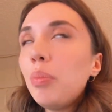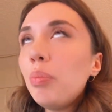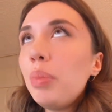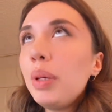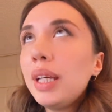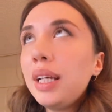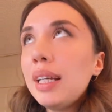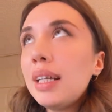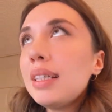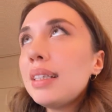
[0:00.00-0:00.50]

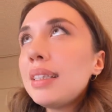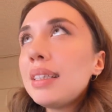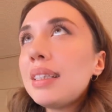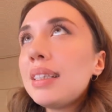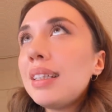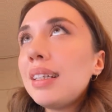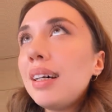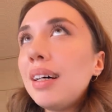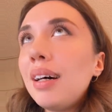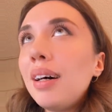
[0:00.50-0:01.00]

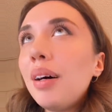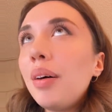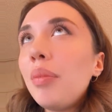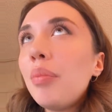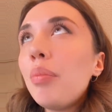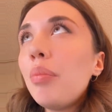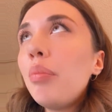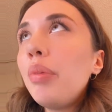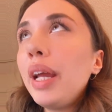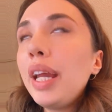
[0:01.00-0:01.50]
biggest
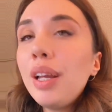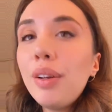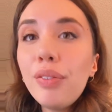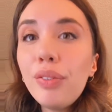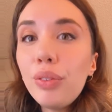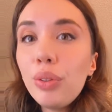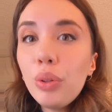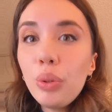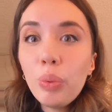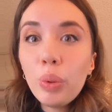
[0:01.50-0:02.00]

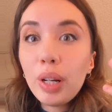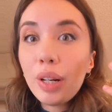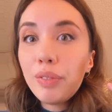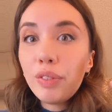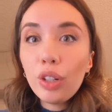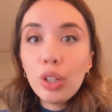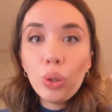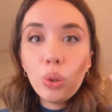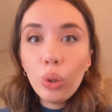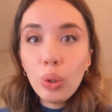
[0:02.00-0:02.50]
breakthrough,
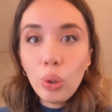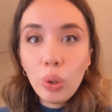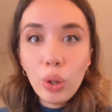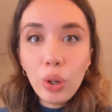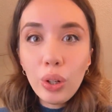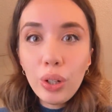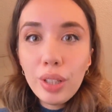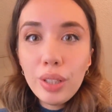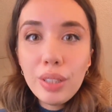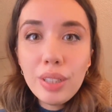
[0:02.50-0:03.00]
whatever you
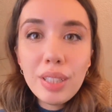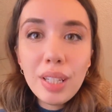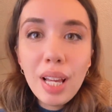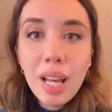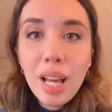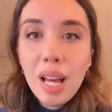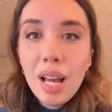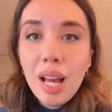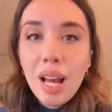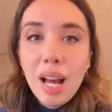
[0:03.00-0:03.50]
learned.
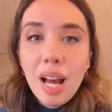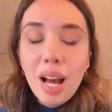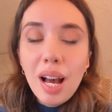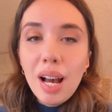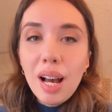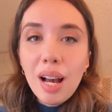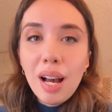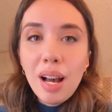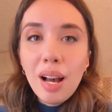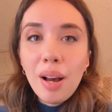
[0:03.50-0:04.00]

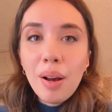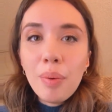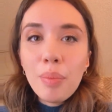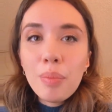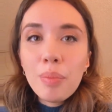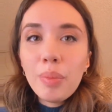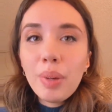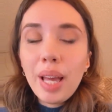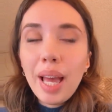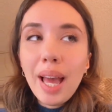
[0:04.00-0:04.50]

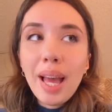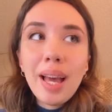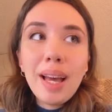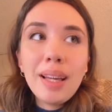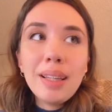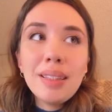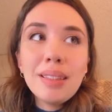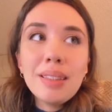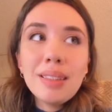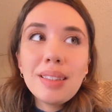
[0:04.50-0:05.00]

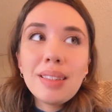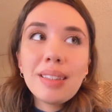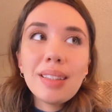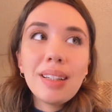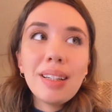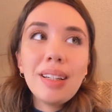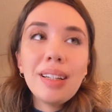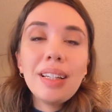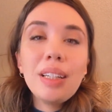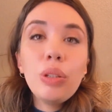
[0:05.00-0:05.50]
And
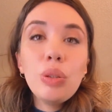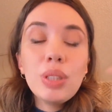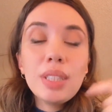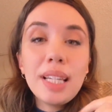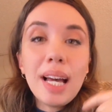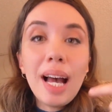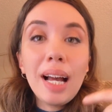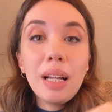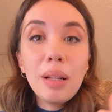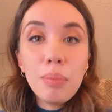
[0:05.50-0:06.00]
you
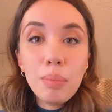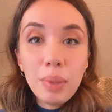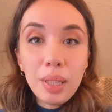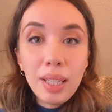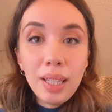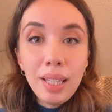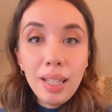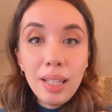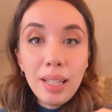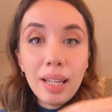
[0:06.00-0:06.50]
tag
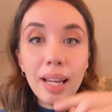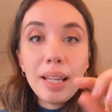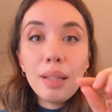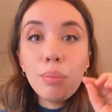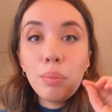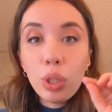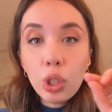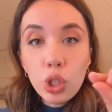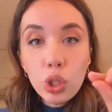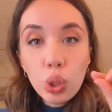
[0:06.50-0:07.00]
me
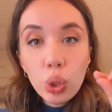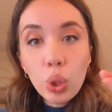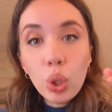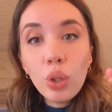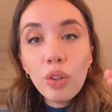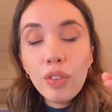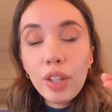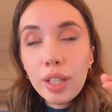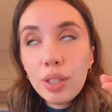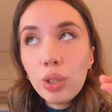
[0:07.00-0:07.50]
and make
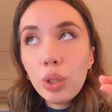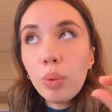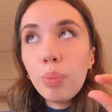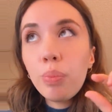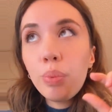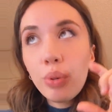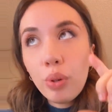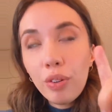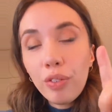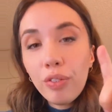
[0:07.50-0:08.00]
sure that your
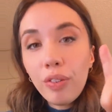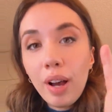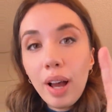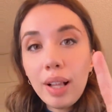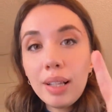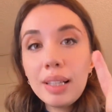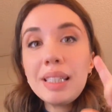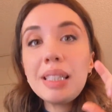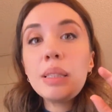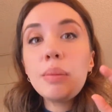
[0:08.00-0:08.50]

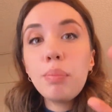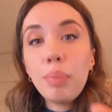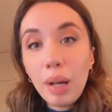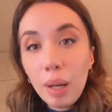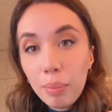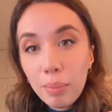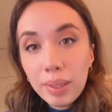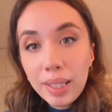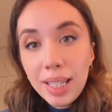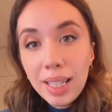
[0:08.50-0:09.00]
profile is
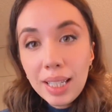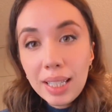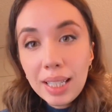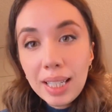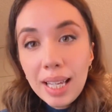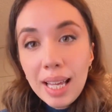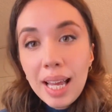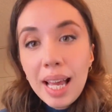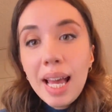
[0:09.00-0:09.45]
public.